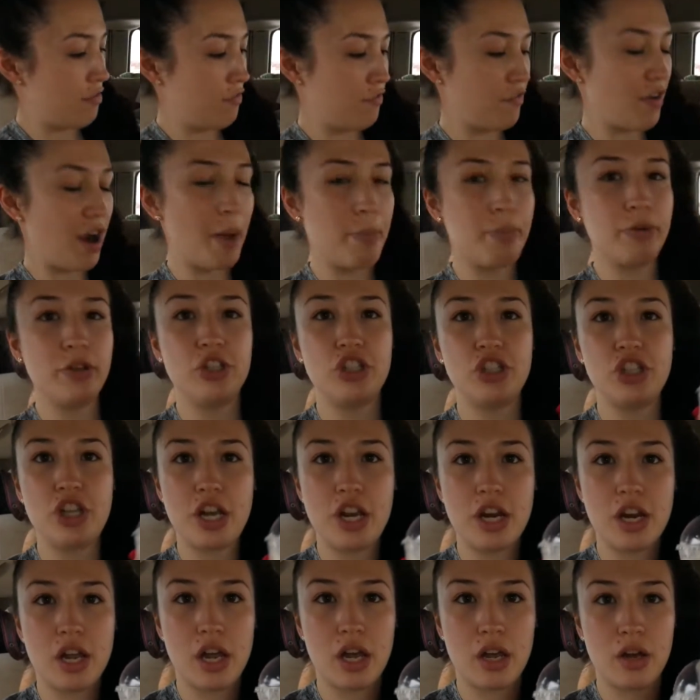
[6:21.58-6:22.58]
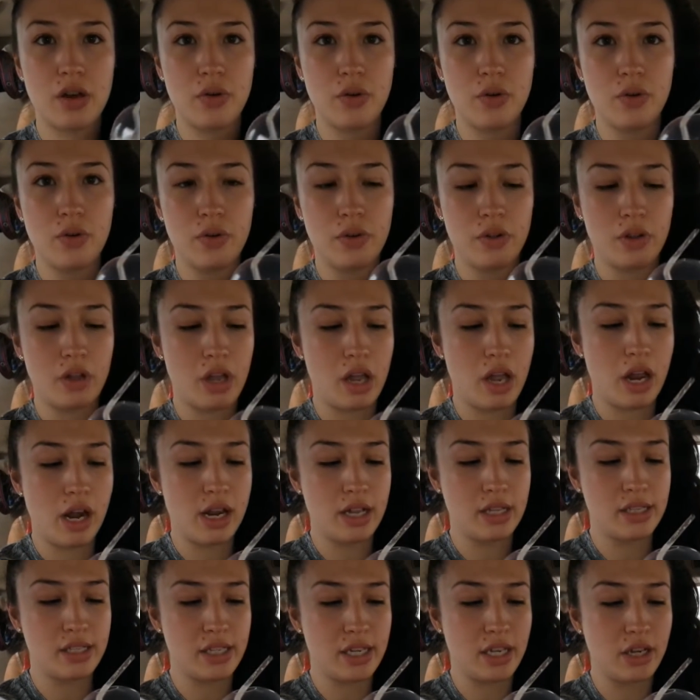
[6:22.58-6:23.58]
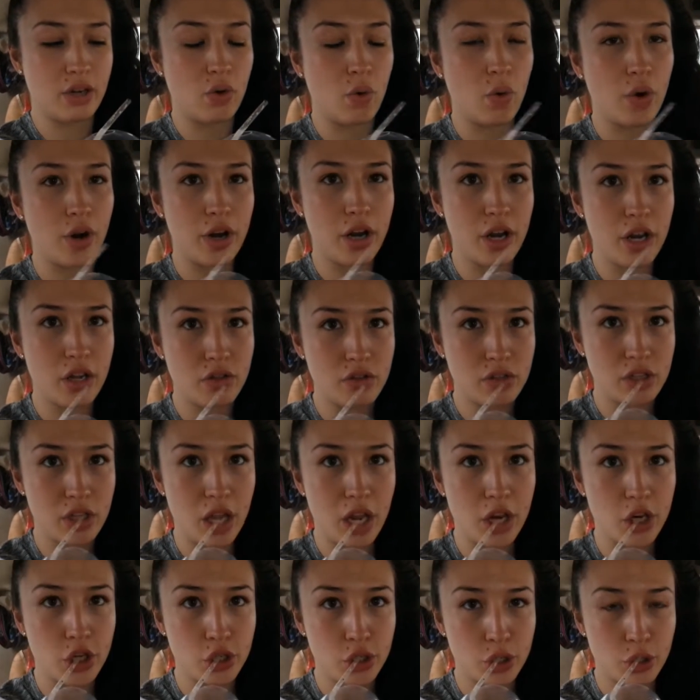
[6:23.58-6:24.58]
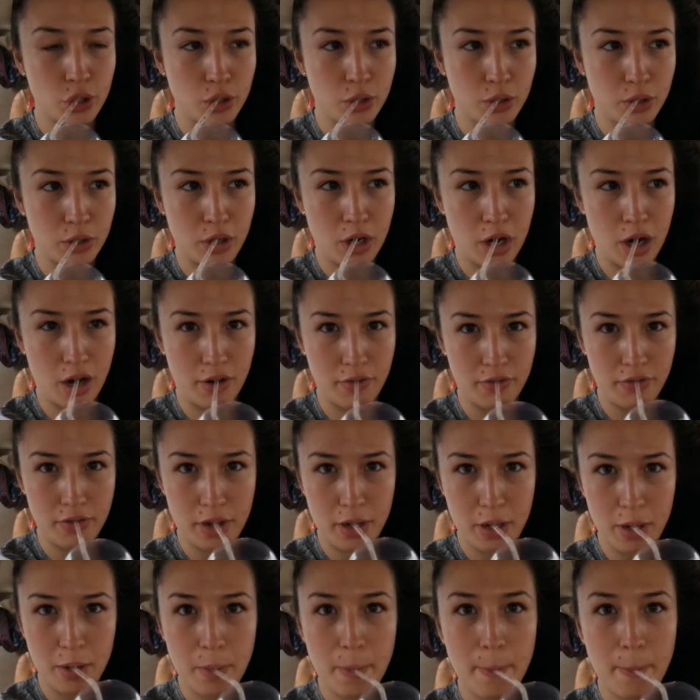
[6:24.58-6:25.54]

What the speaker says: frappuccino, and it's like Oreos and coffee.